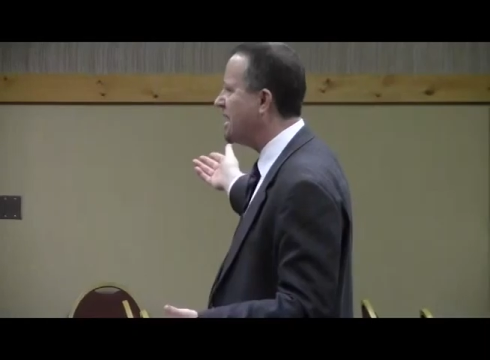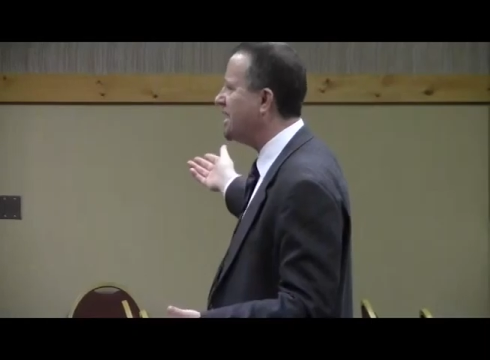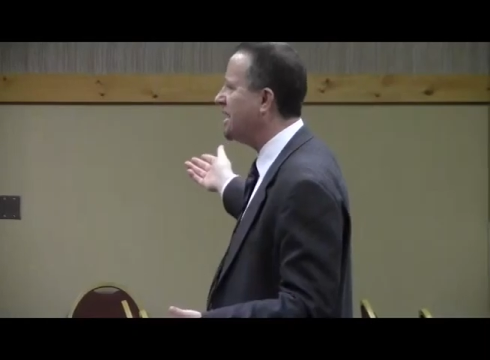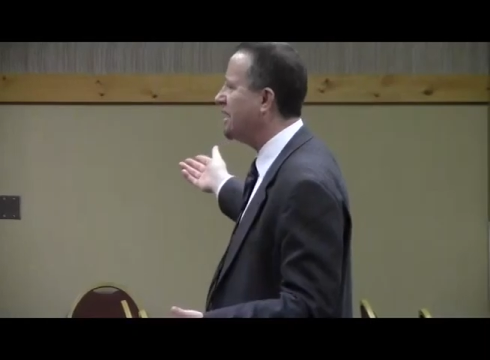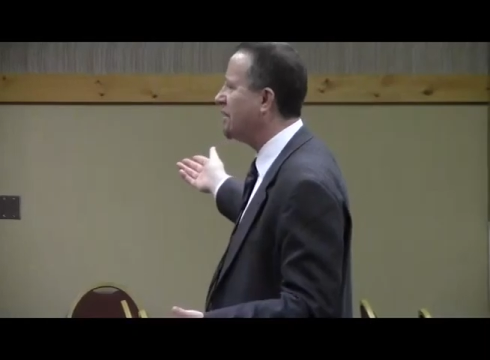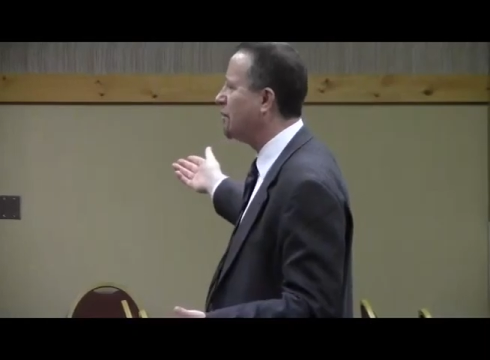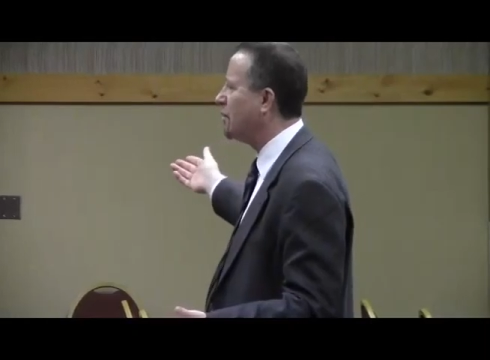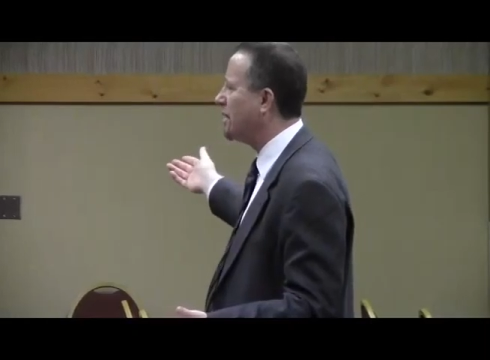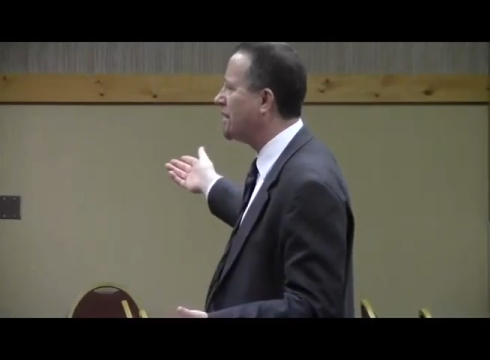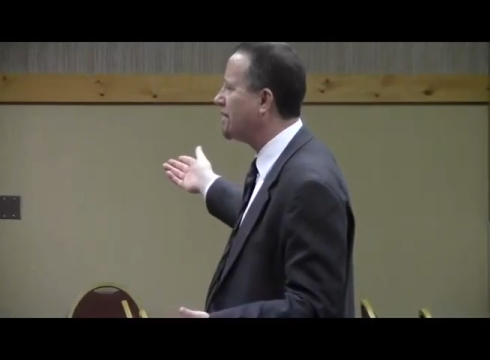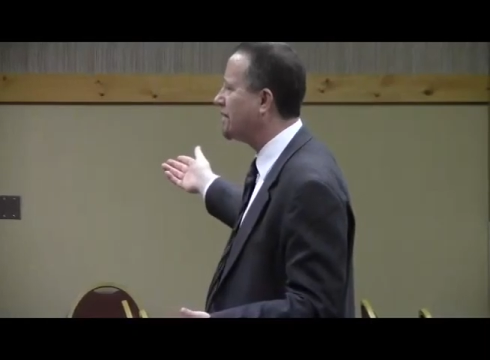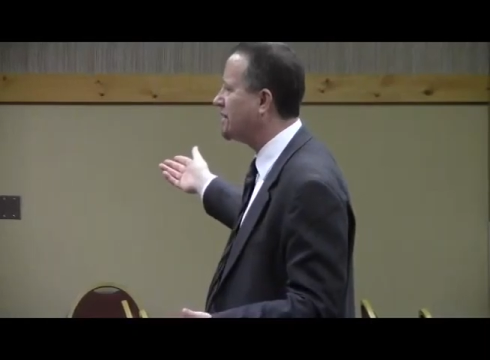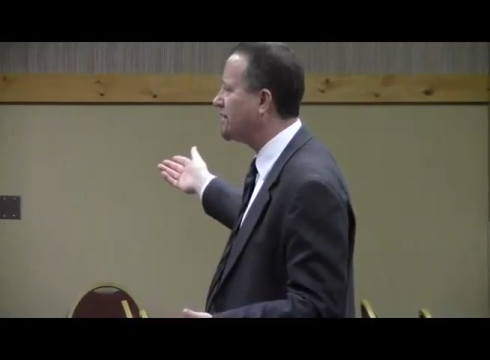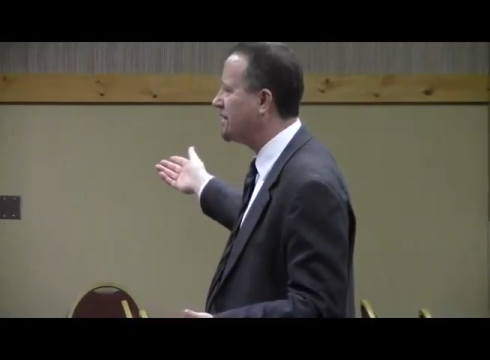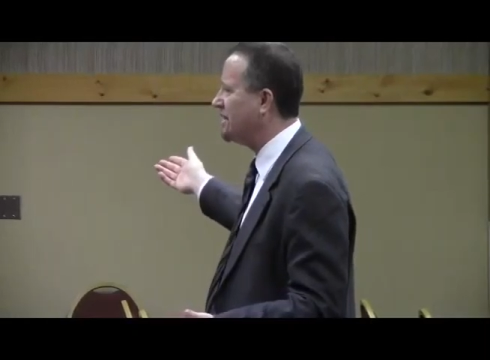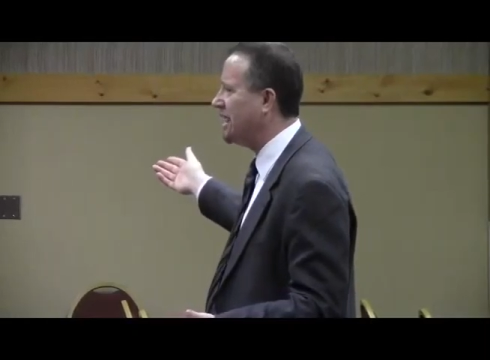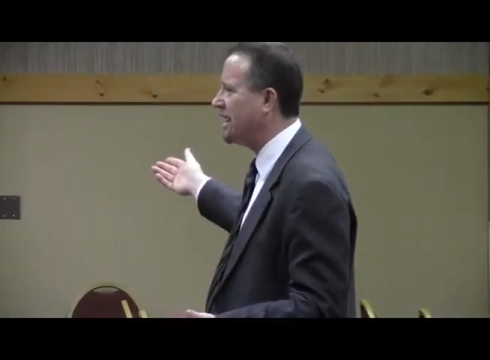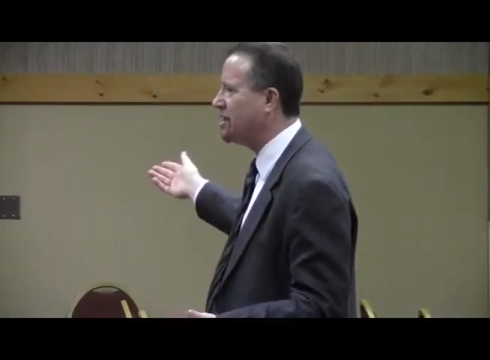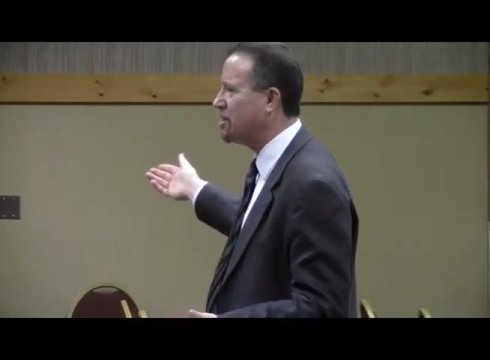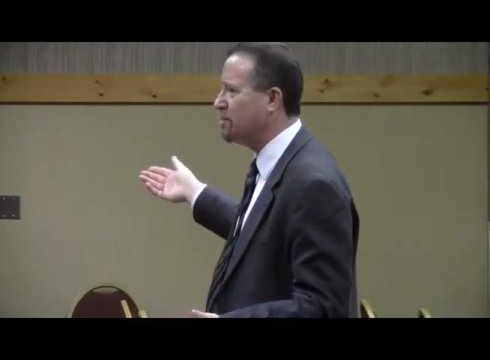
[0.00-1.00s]
meeting with
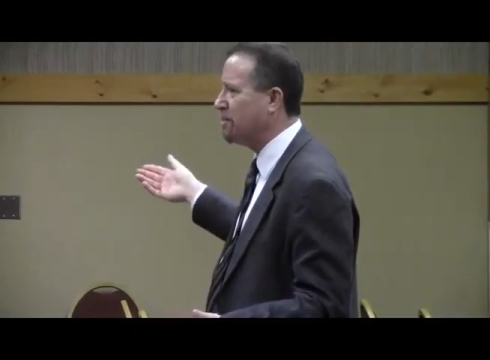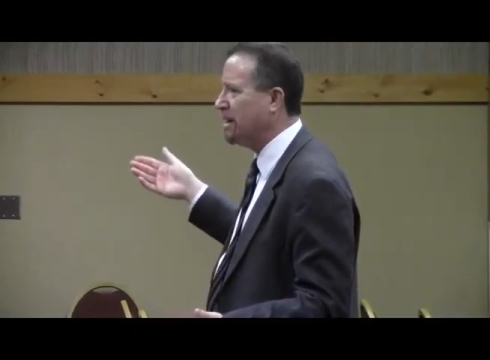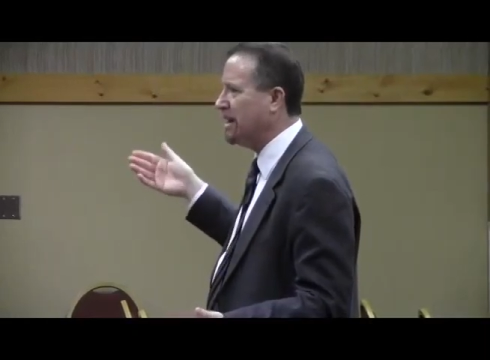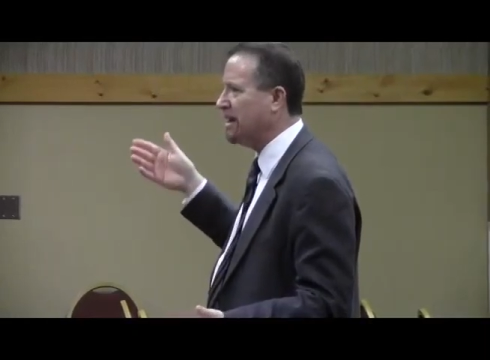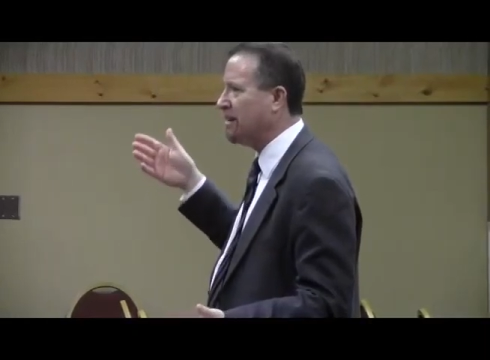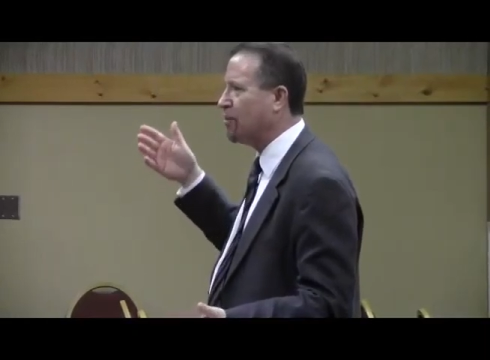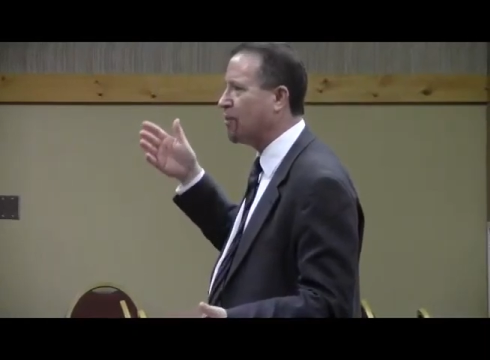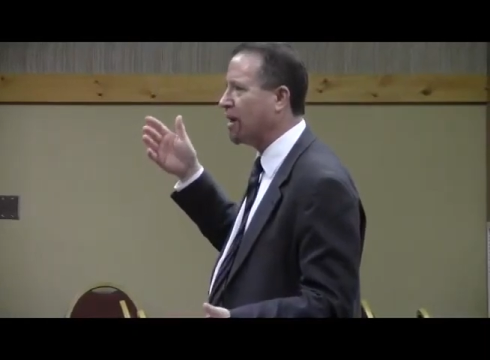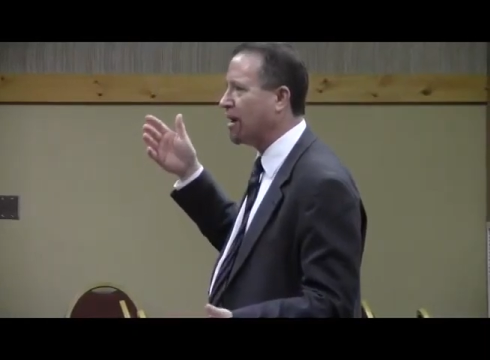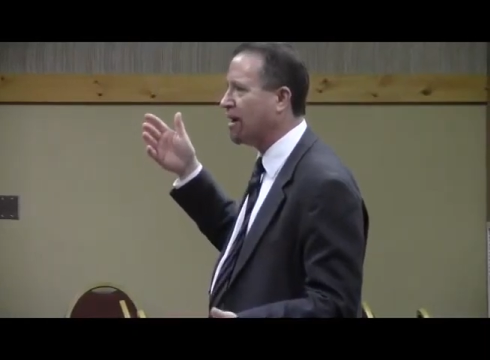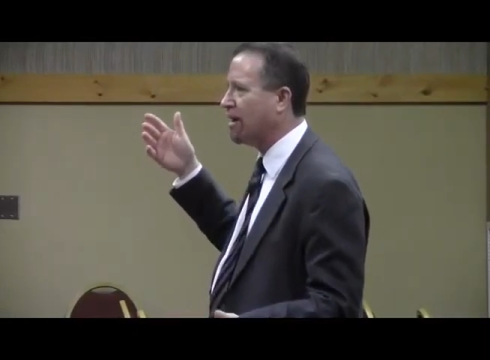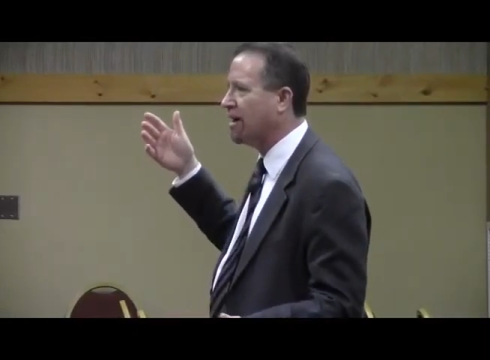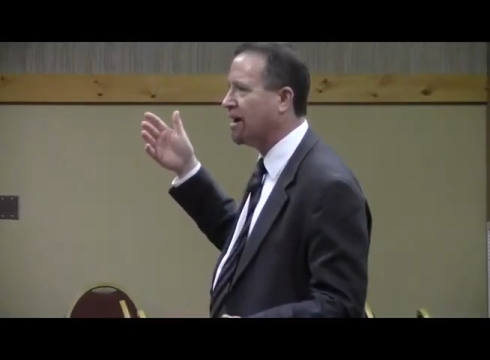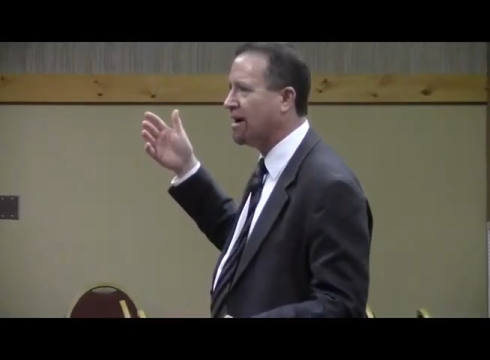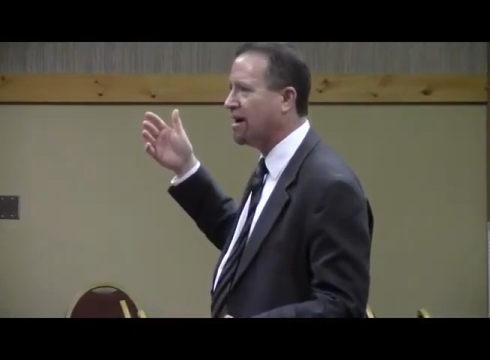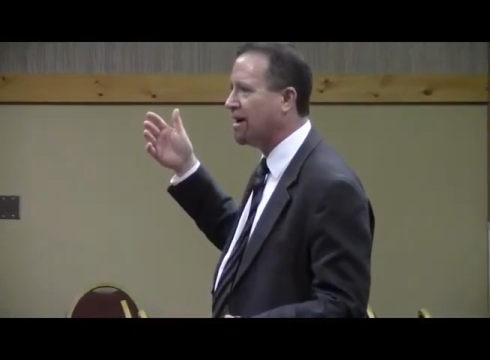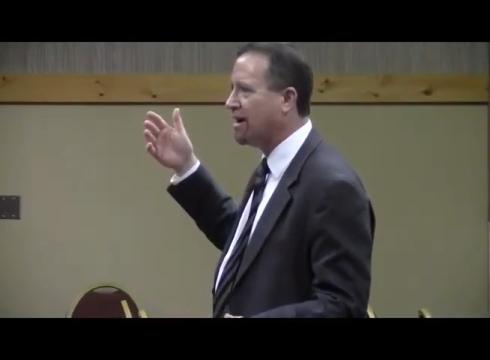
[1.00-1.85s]
CHP where